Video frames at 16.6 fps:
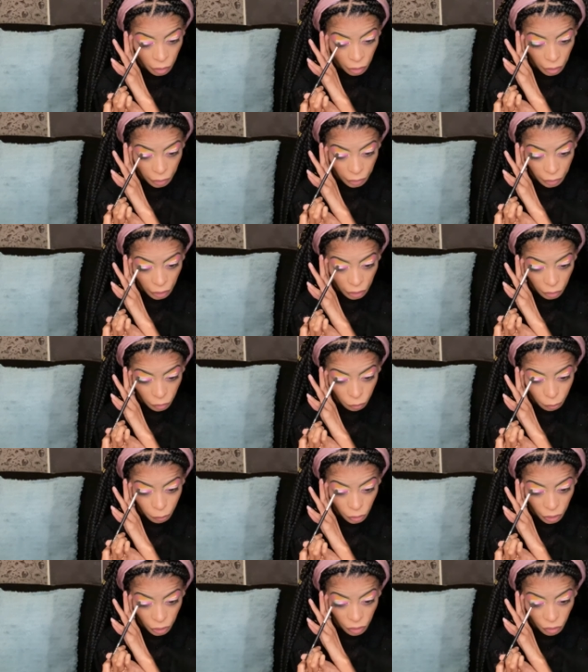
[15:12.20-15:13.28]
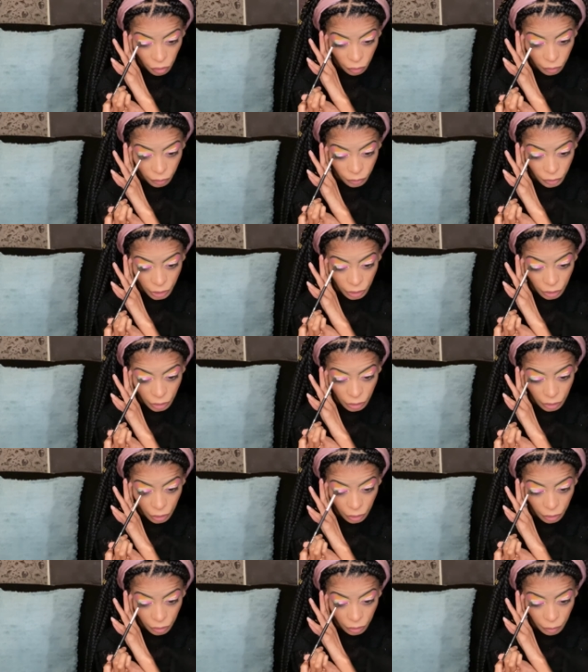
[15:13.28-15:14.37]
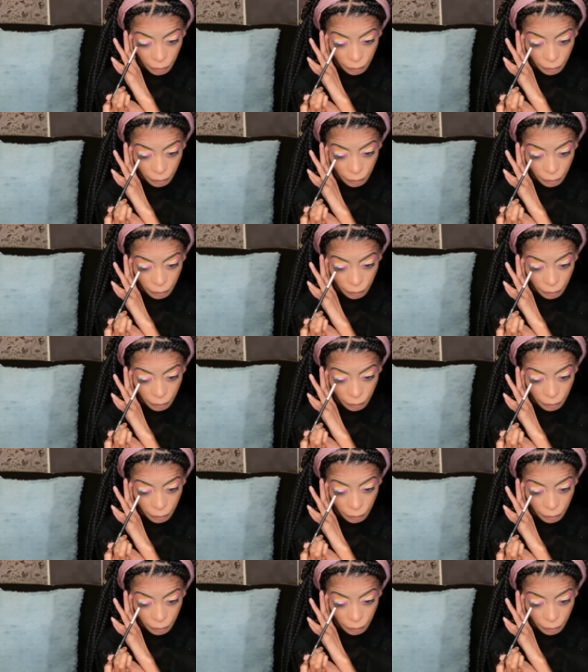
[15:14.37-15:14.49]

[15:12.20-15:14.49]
and kind of blend those together.